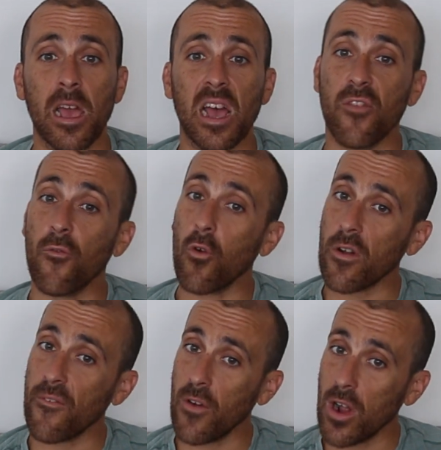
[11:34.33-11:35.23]
At
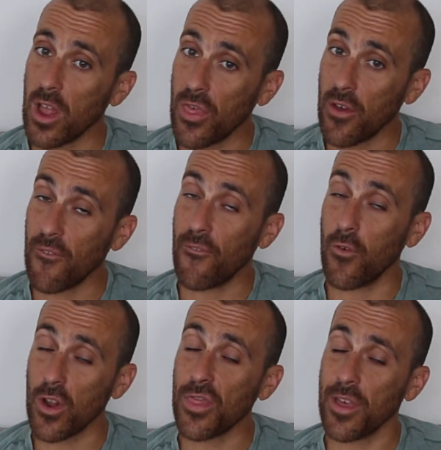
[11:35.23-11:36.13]

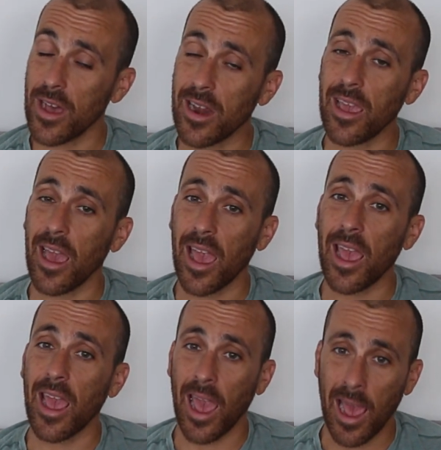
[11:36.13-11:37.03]
4:30
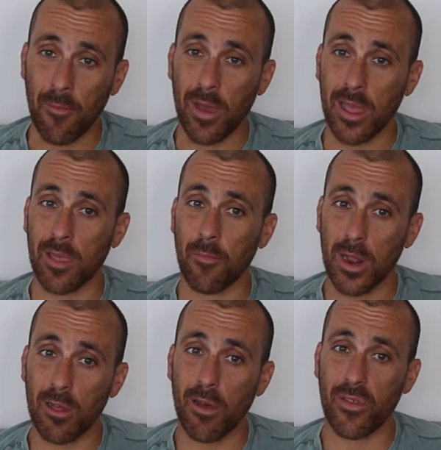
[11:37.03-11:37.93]
a.m. in the
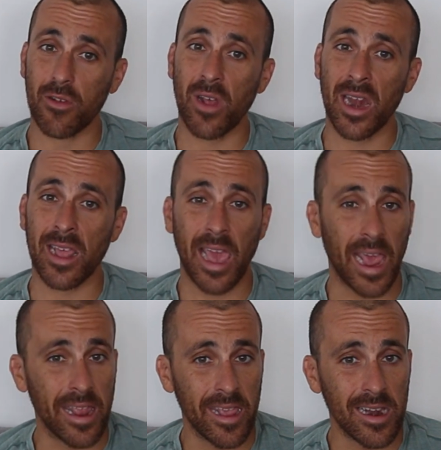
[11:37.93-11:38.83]
middle of the Grand
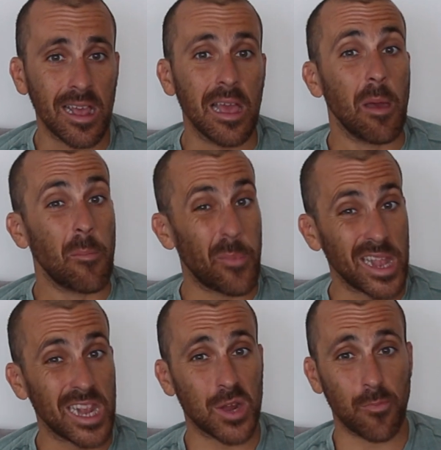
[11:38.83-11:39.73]
Canyon,
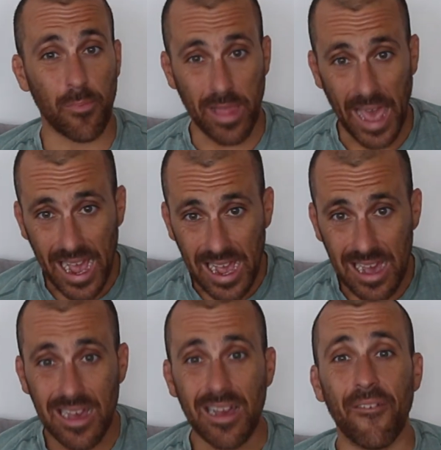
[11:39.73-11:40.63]
pitch black,
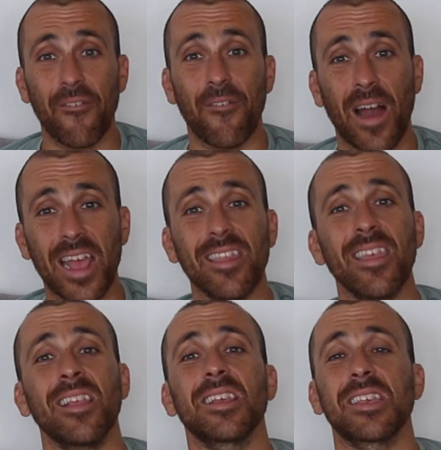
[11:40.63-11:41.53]

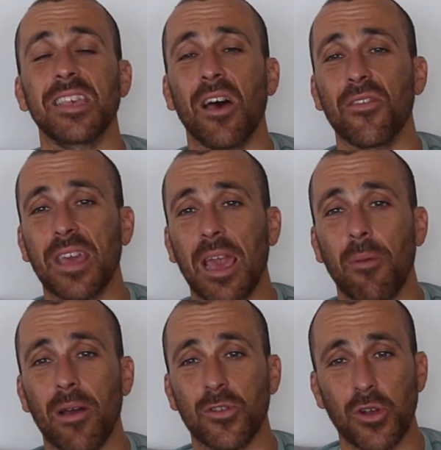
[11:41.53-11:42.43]
finding the South
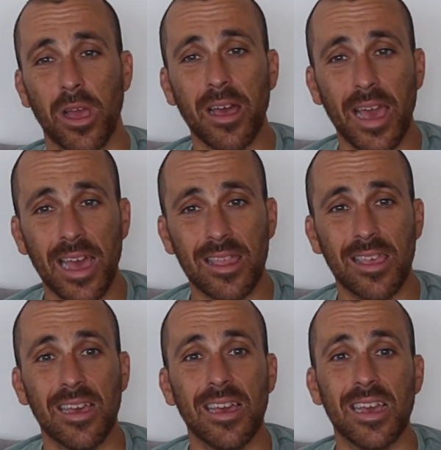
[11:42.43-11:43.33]
Kaibab
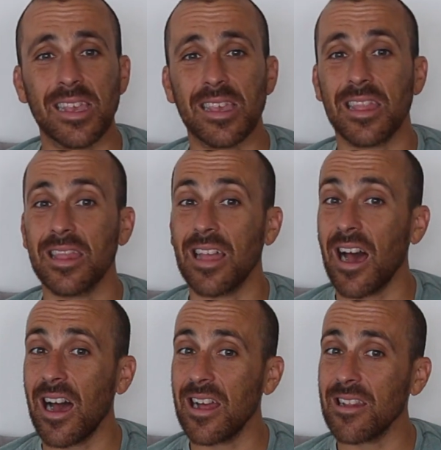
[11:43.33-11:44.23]
trailhead is
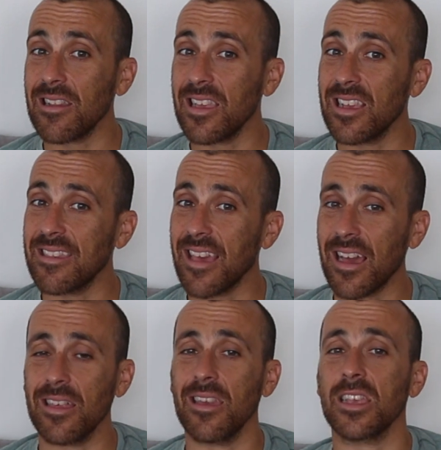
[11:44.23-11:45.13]
not
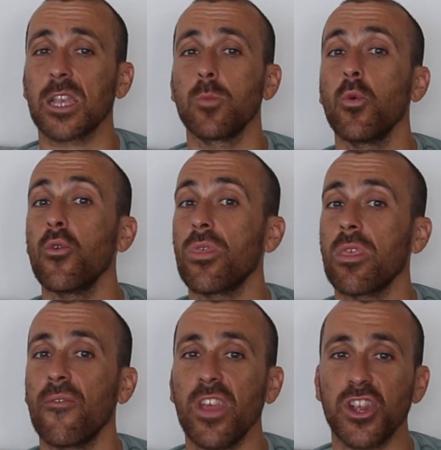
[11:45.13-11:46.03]
exactly a smooth
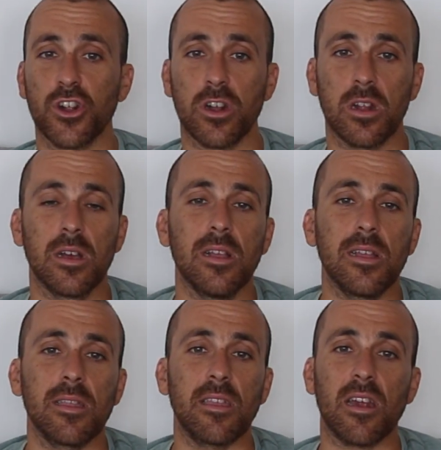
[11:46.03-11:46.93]
feature.
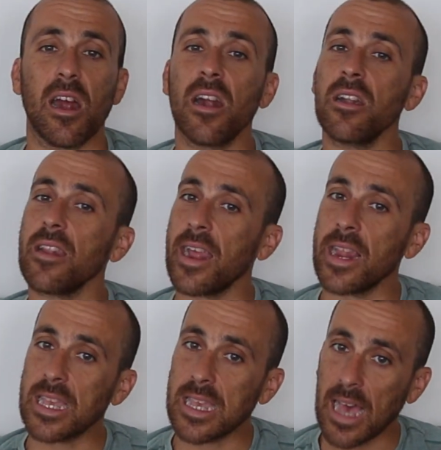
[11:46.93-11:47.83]
There aren't
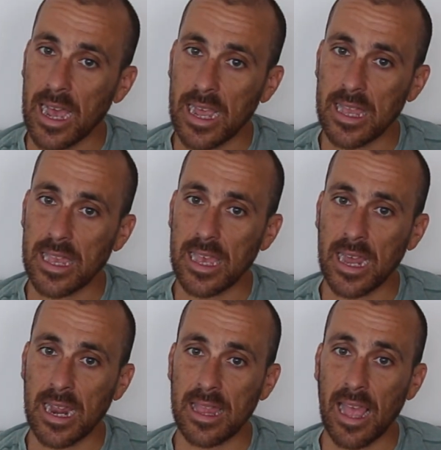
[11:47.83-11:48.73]
any signs,
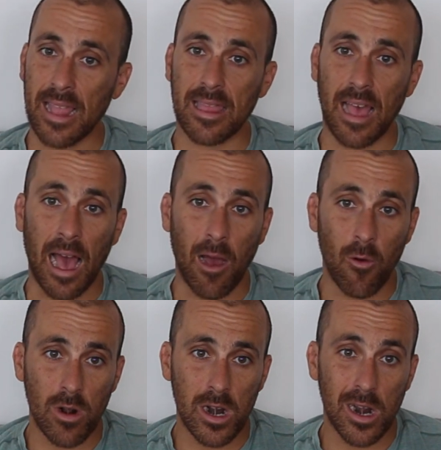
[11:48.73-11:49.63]
and at that
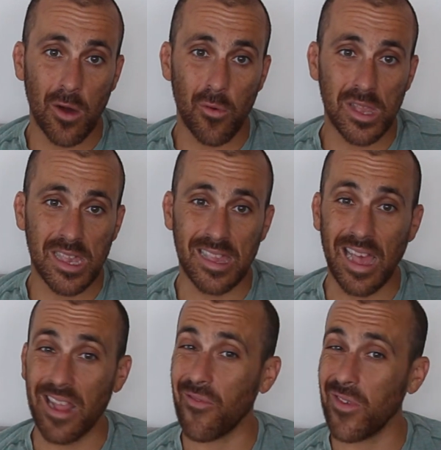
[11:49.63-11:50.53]
hour, no one's
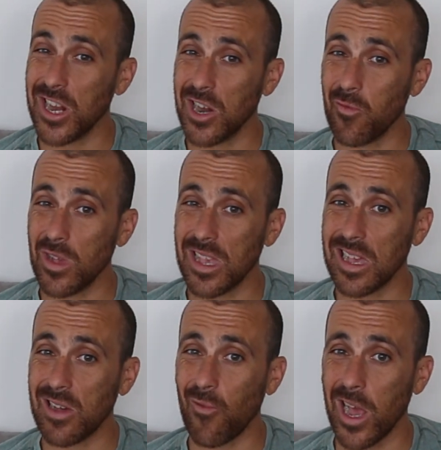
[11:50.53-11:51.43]
night vision
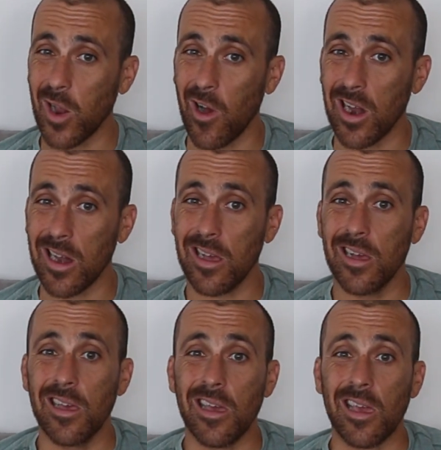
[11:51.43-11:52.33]
was quite on.
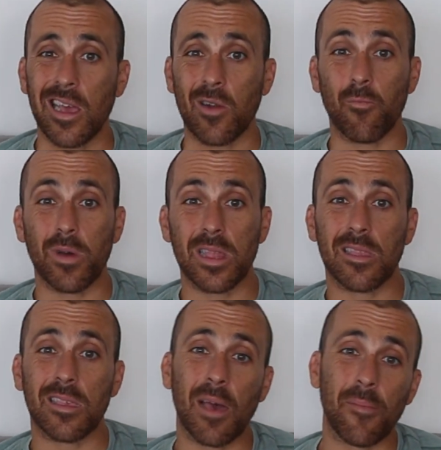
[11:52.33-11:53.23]

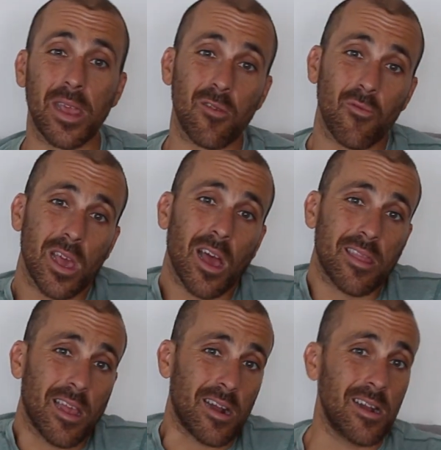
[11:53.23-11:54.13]
But I mean, we
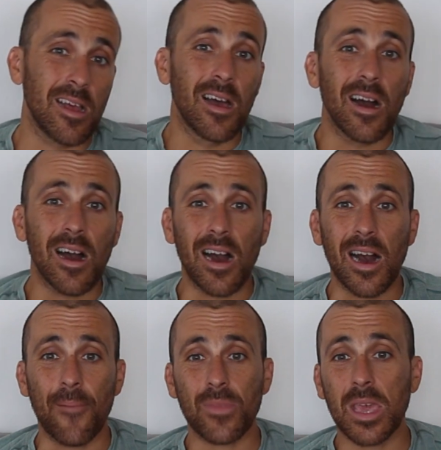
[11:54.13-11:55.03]
got there.
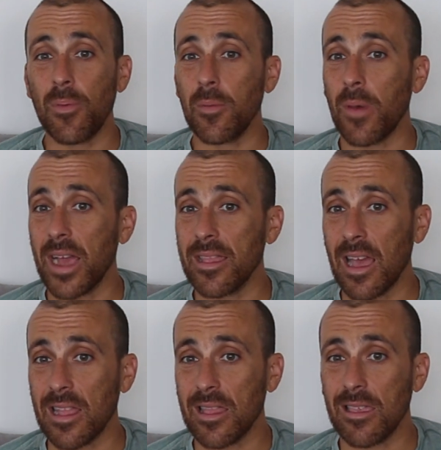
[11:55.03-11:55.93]
Keep in mind
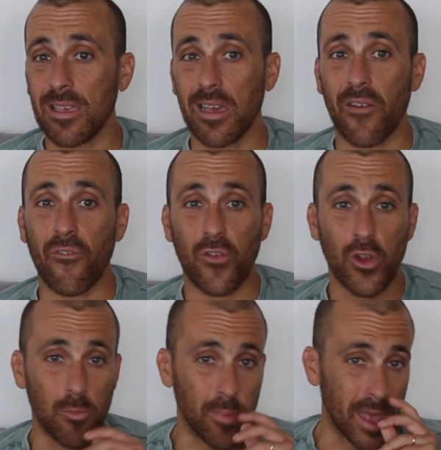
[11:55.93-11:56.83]
that if
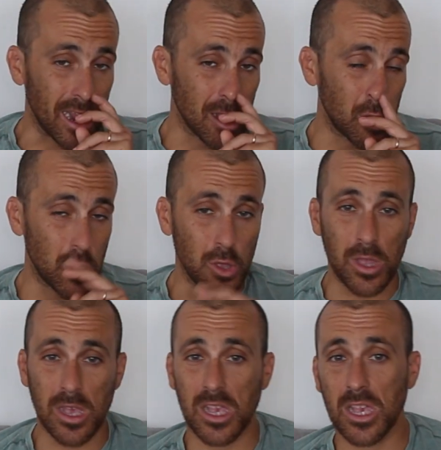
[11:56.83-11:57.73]
you're planning to
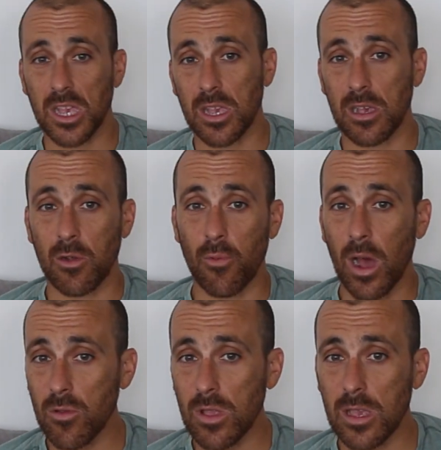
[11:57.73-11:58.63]
do this
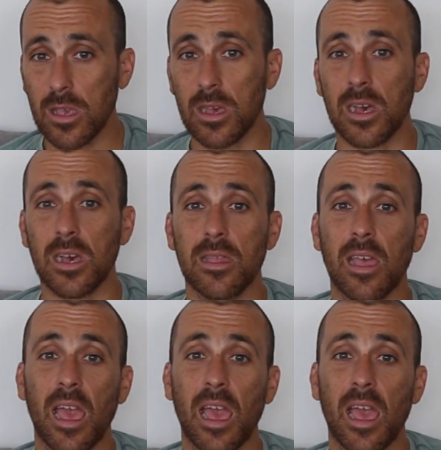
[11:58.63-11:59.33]
route, the